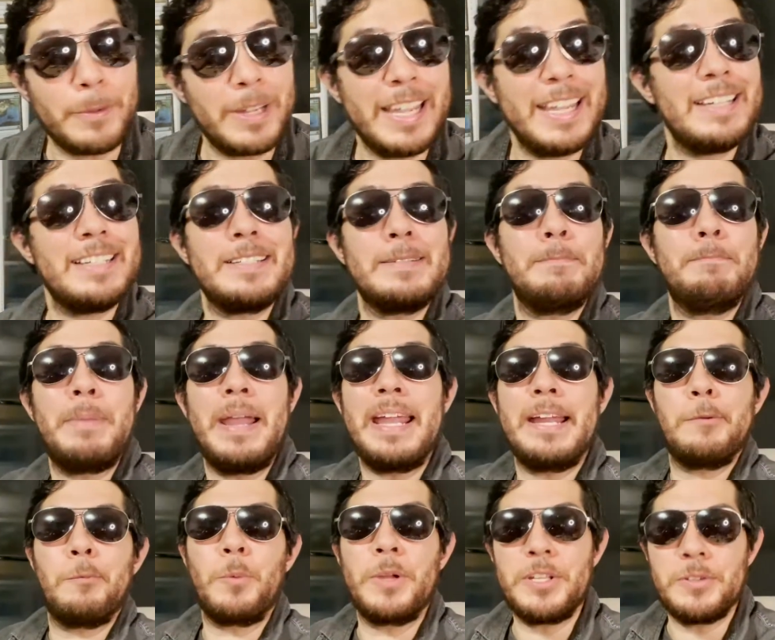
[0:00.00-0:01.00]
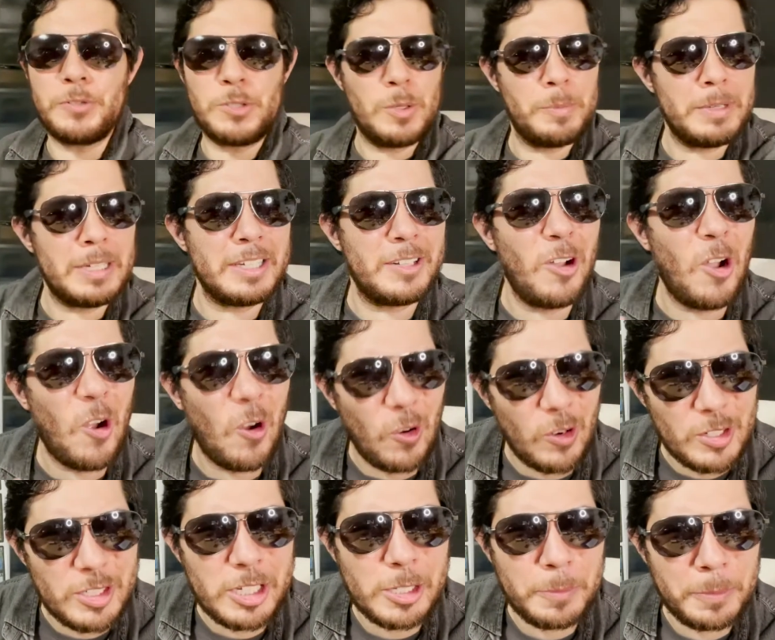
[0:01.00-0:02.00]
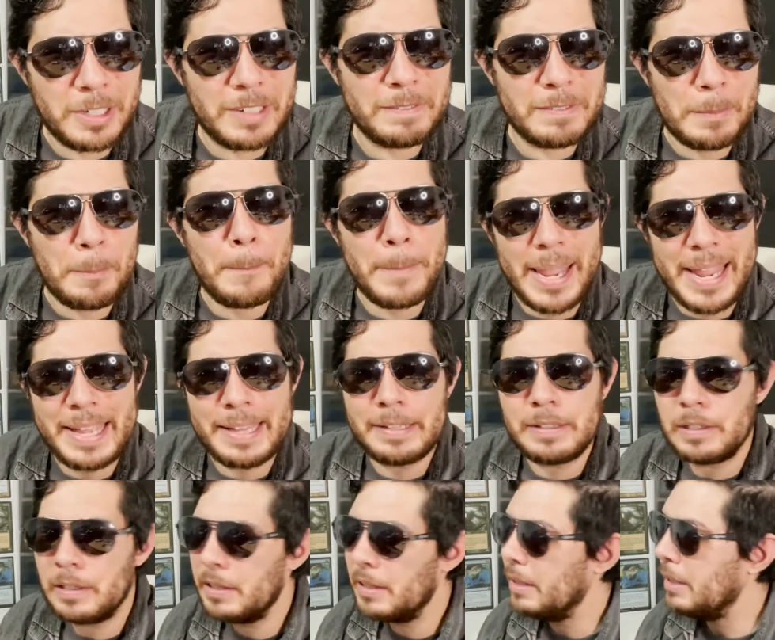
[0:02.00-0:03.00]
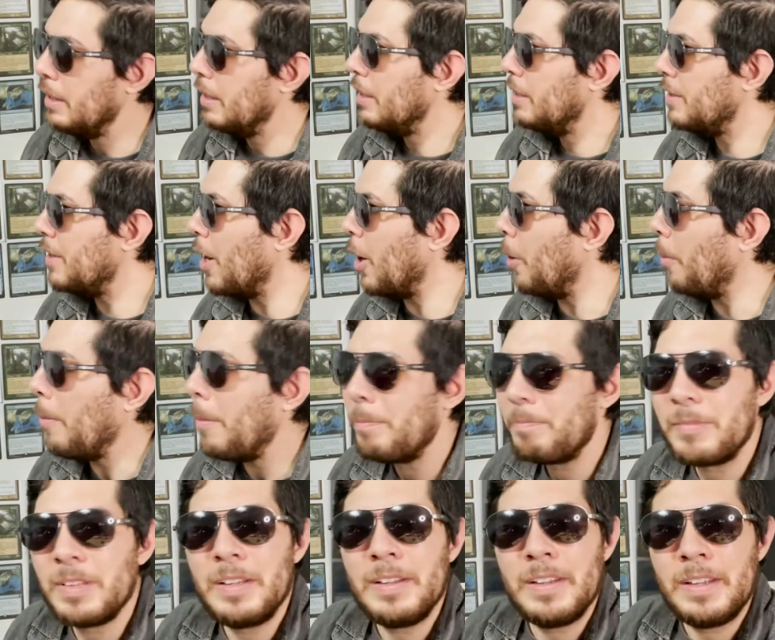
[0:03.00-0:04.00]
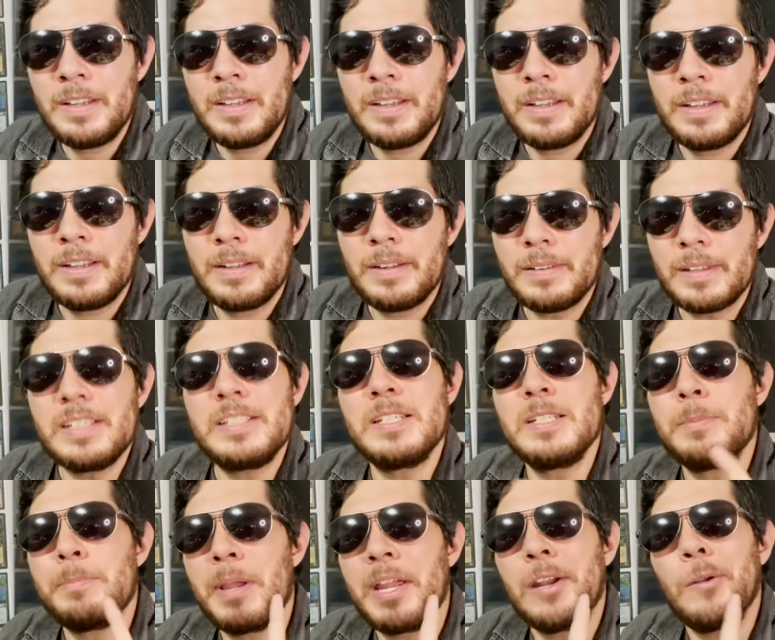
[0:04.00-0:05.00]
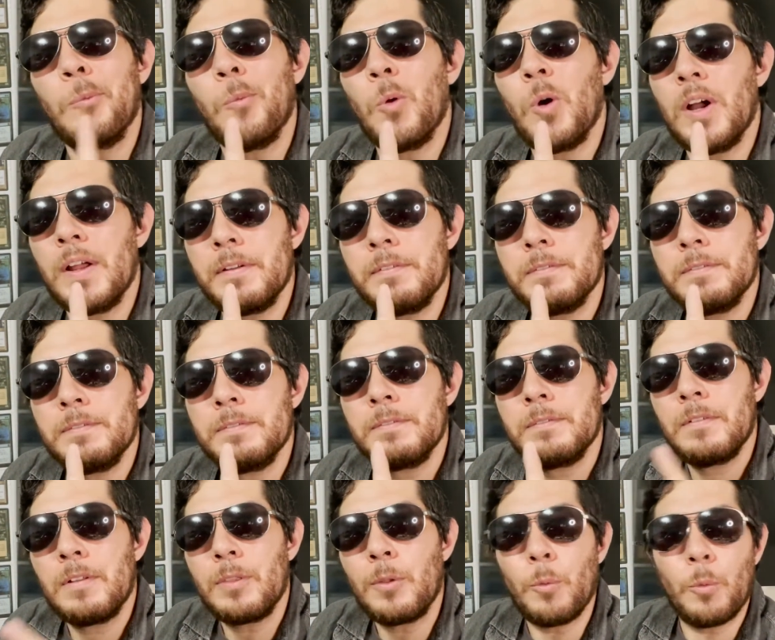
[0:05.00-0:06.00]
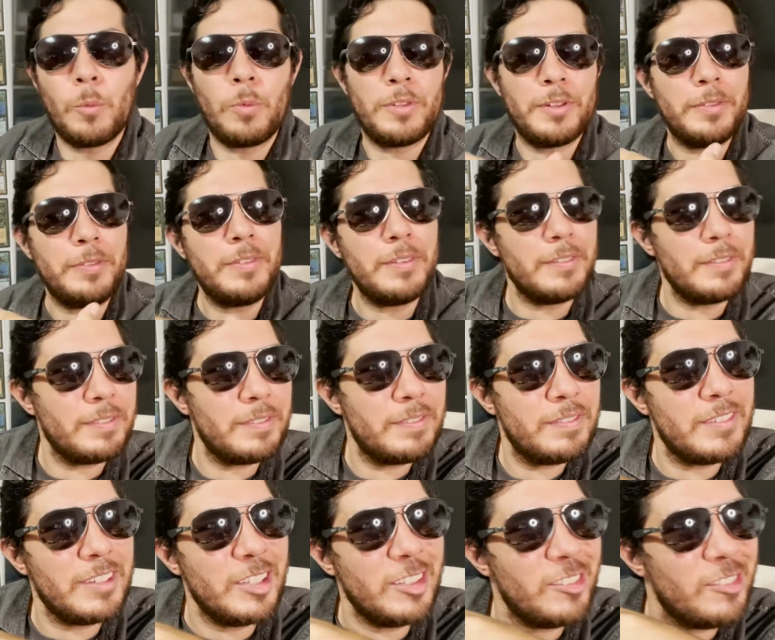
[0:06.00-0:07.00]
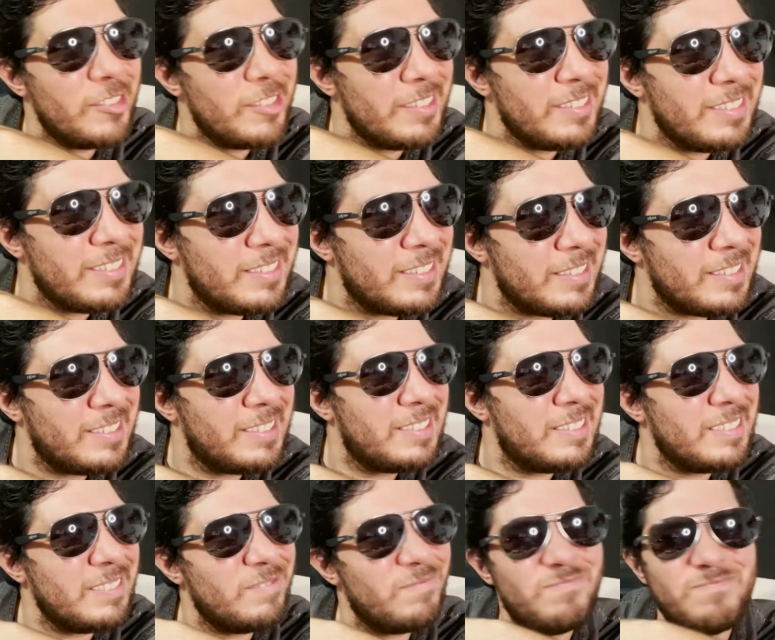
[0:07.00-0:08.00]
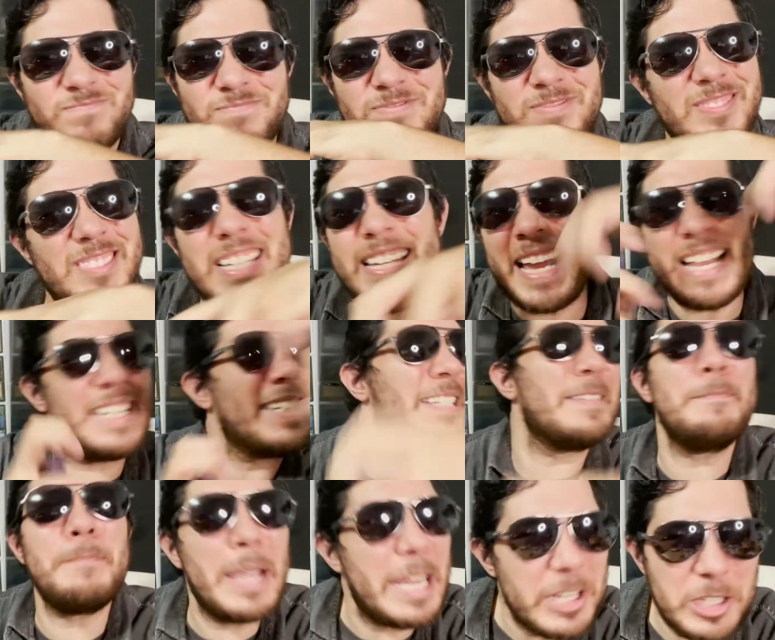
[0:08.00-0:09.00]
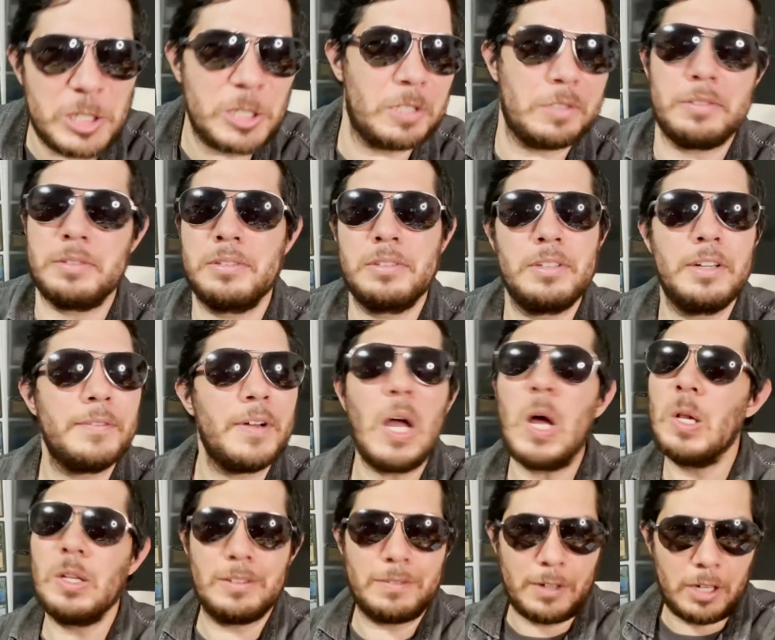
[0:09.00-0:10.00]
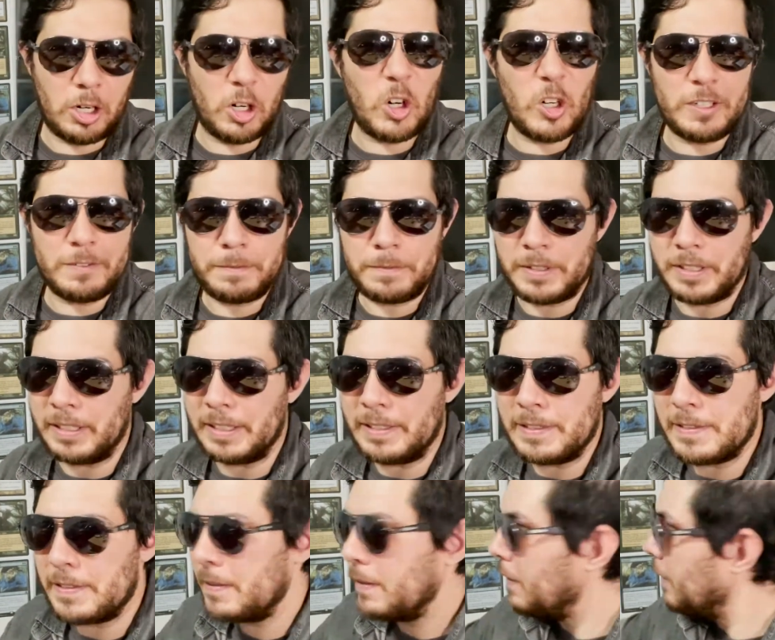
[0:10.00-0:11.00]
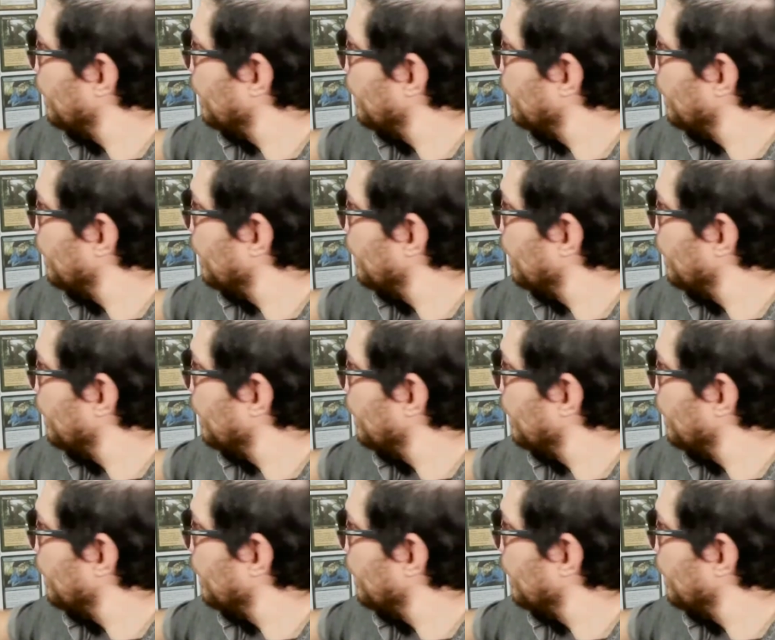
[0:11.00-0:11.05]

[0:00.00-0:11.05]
We can't just ban wheels. You know how many cards that you would have to ban? No. Let's just ban one. The decimation of all of our hurt feelings.